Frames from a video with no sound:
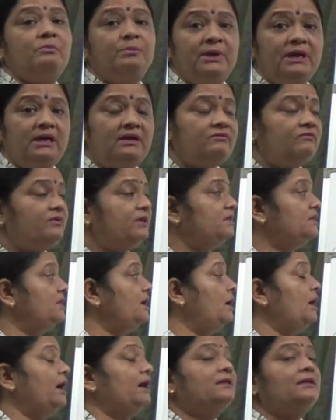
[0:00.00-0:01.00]
be with
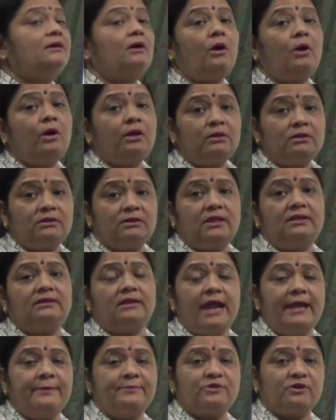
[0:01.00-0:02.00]
the all the
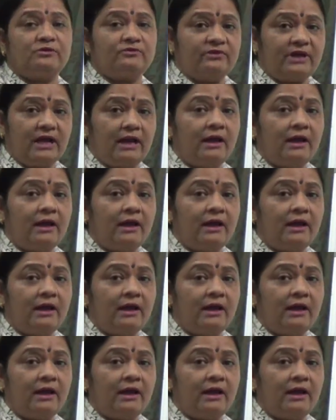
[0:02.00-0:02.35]
types of